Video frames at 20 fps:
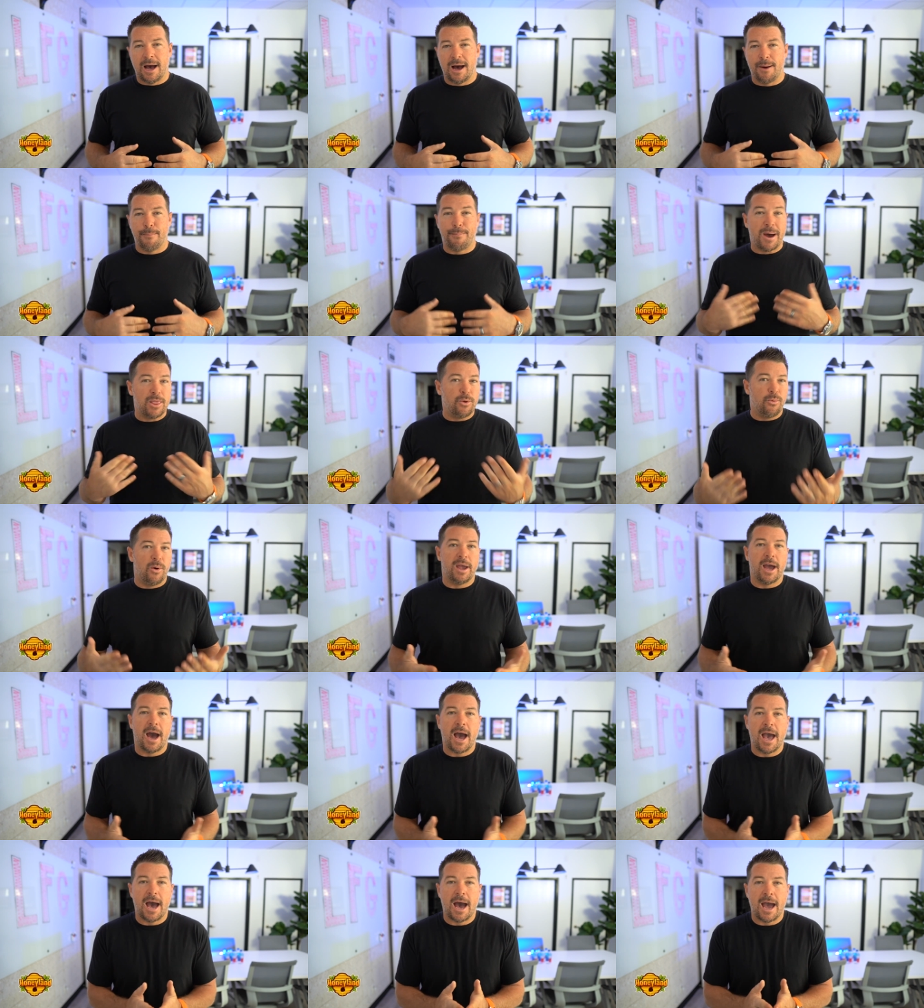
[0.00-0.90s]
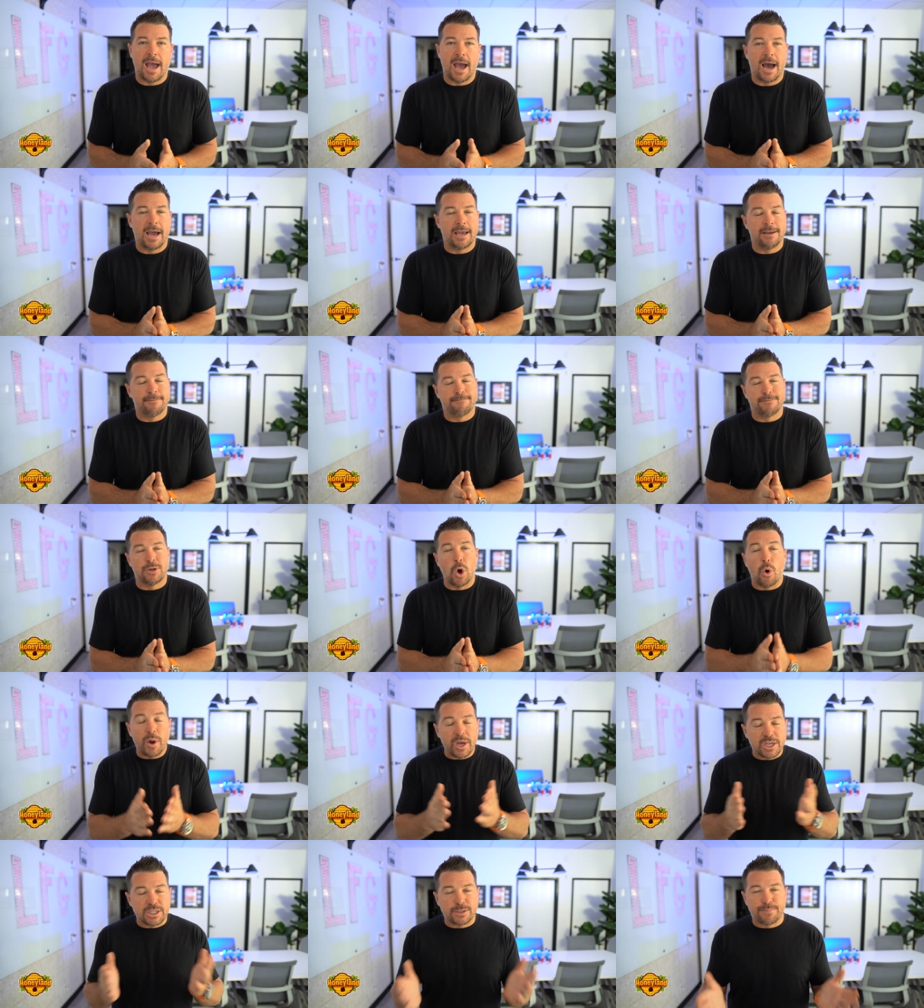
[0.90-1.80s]
By the way, I
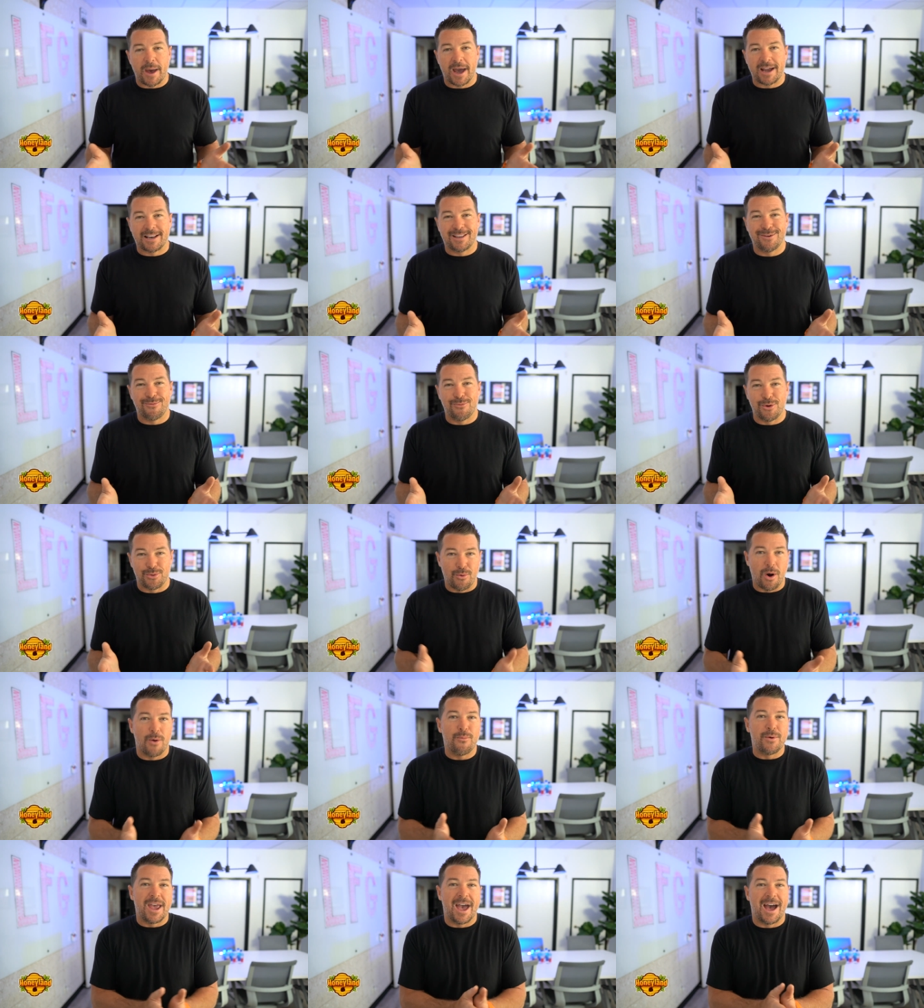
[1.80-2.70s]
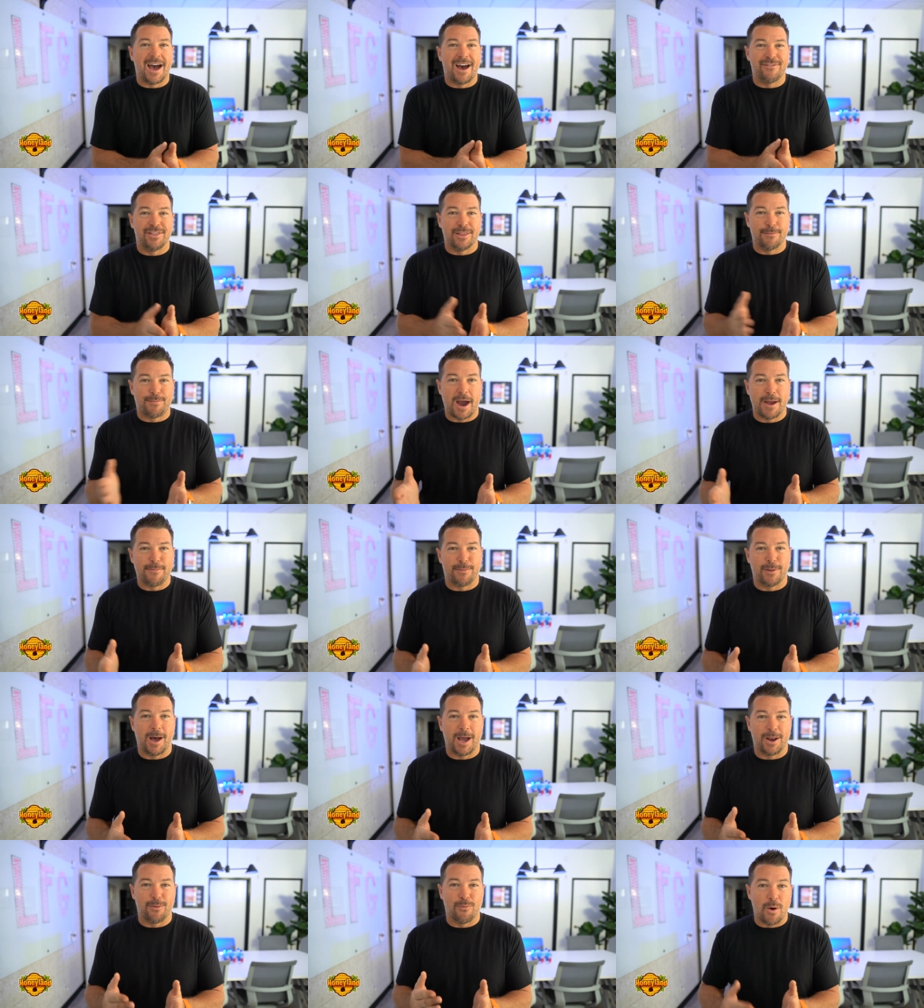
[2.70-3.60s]
don't expect with what we have in the
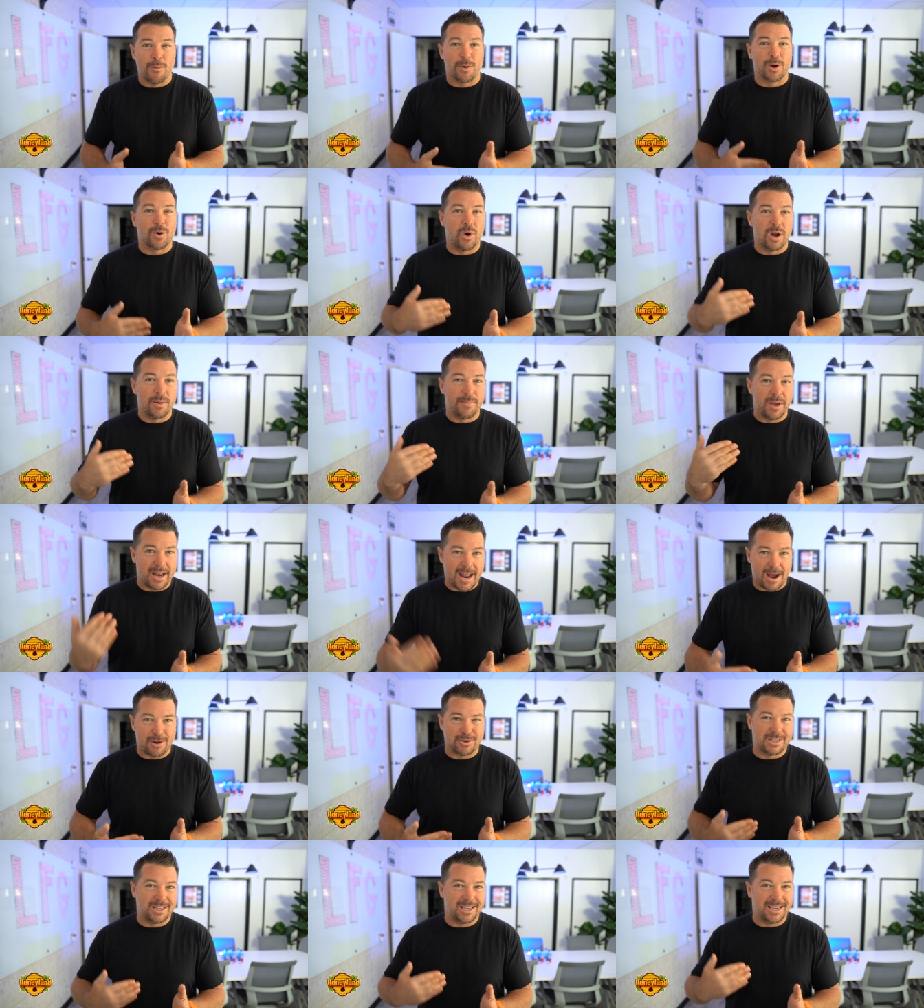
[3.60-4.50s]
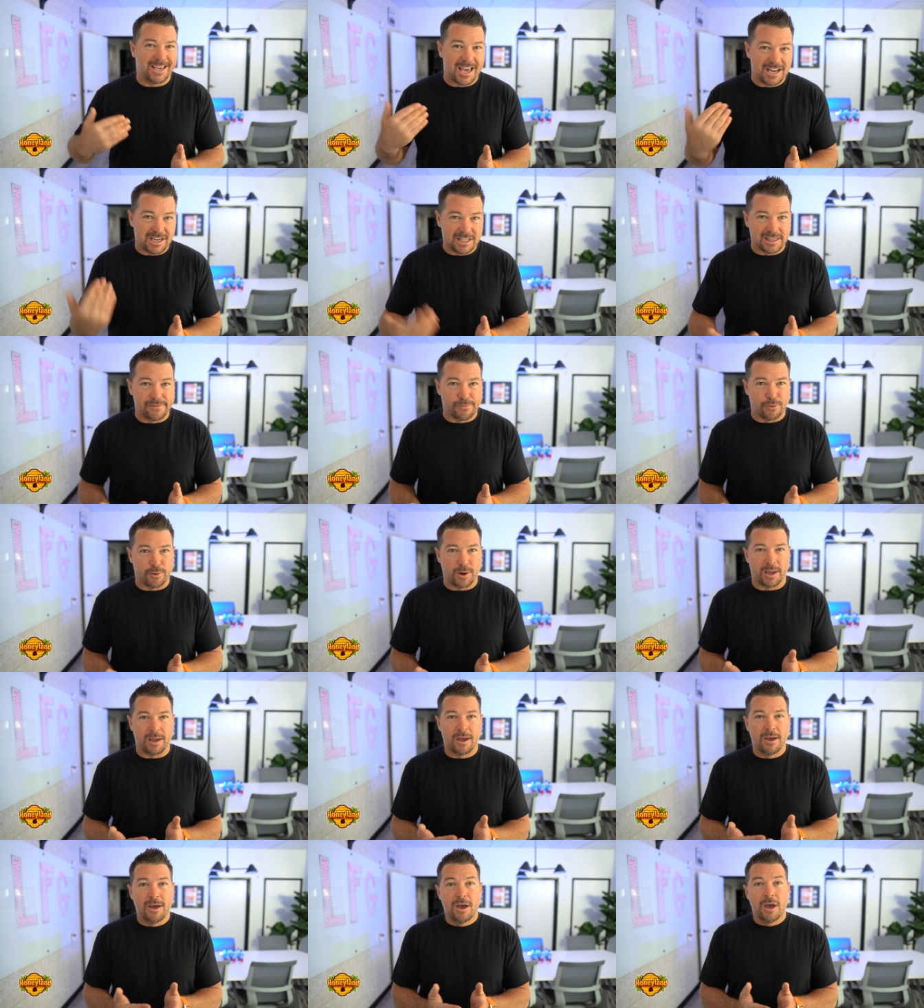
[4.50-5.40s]
pipeline, what we're going to be announcing and
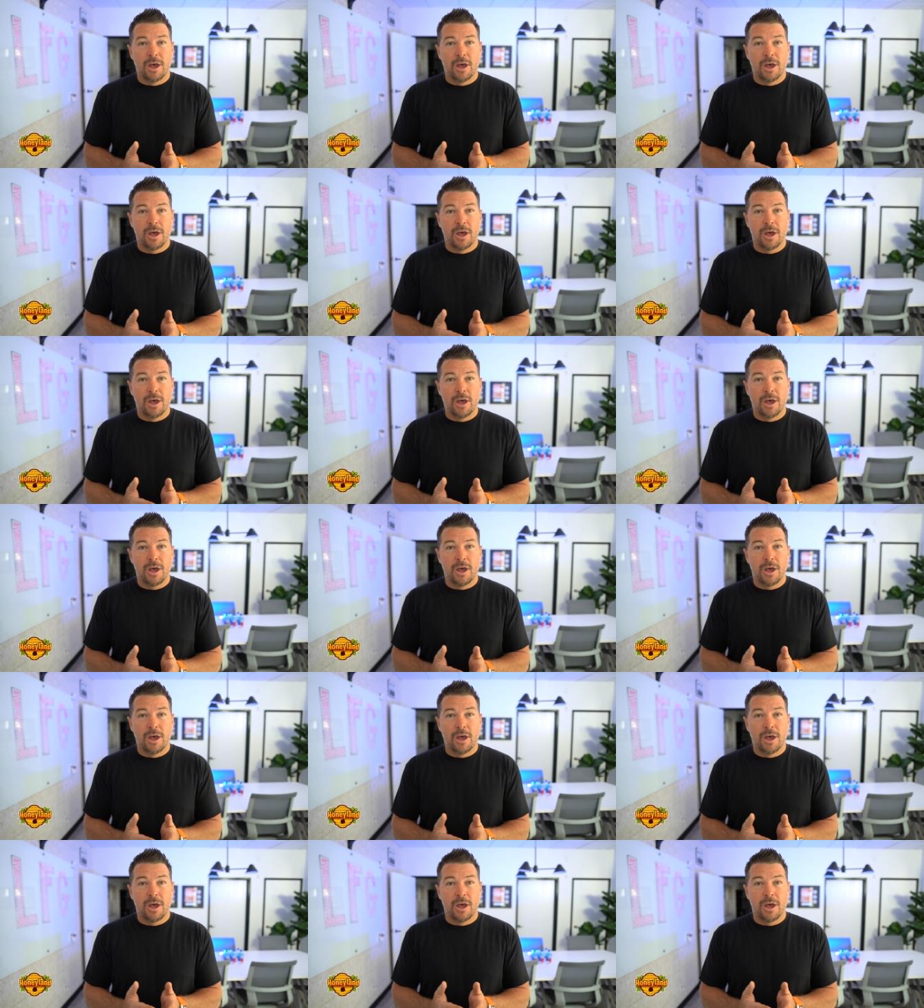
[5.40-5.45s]
delivering